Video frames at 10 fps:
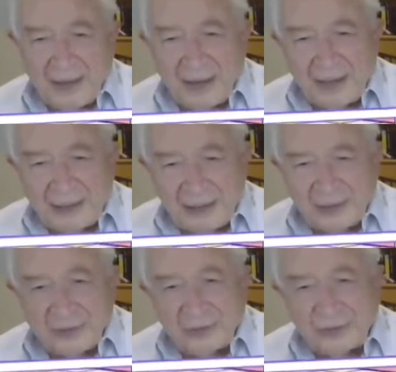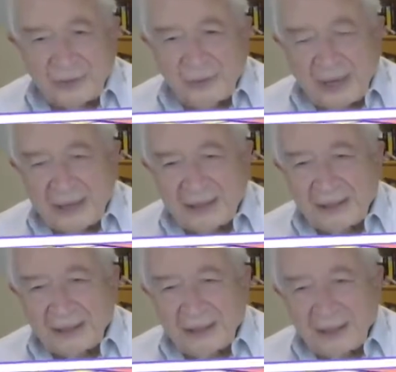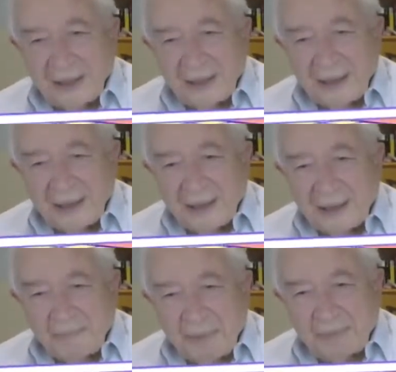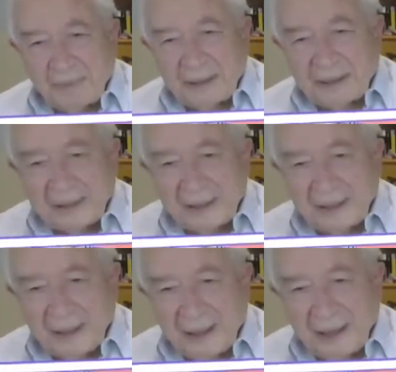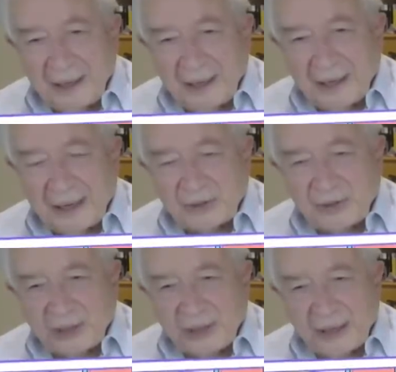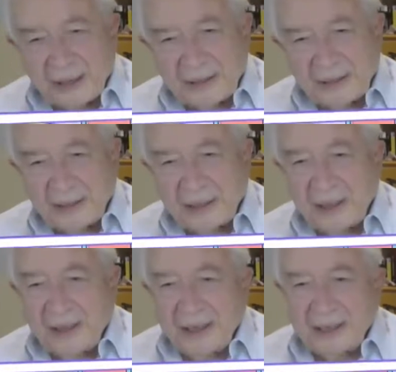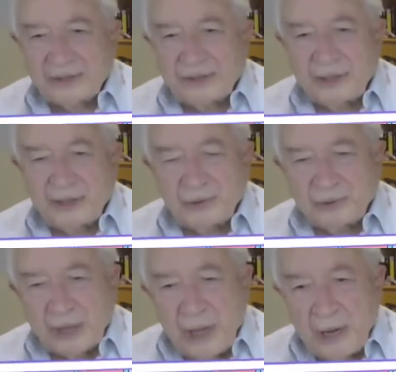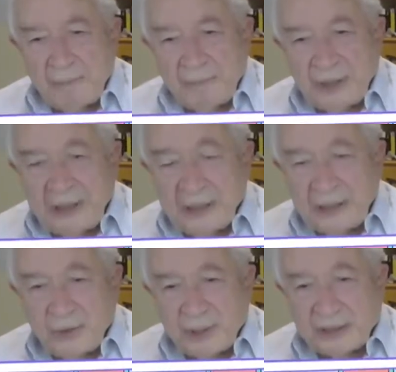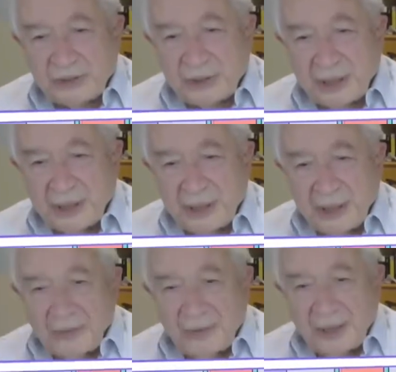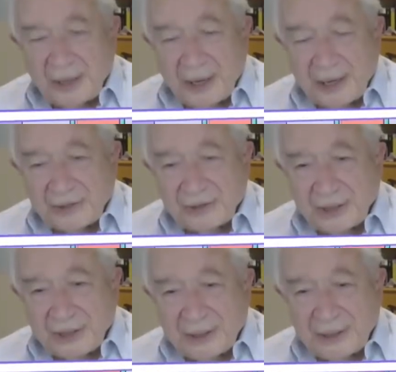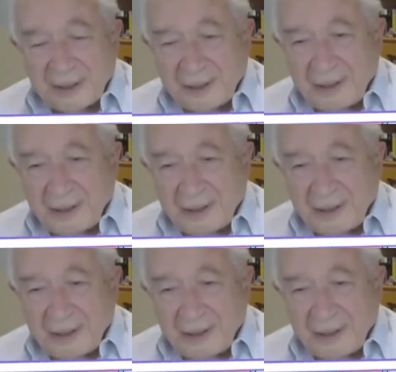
a year or two later, the people at the National Health Institute in the US realized that